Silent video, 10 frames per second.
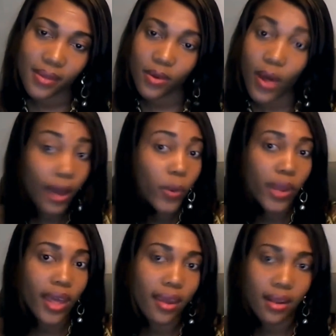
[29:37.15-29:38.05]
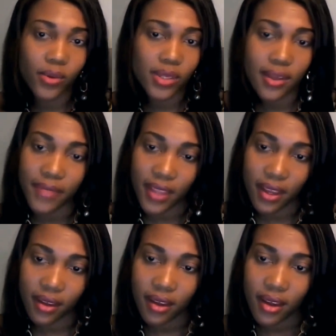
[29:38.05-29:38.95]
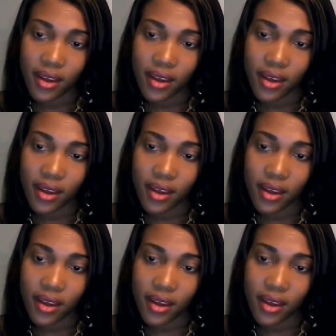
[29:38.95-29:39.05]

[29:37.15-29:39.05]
or how quick I can put something,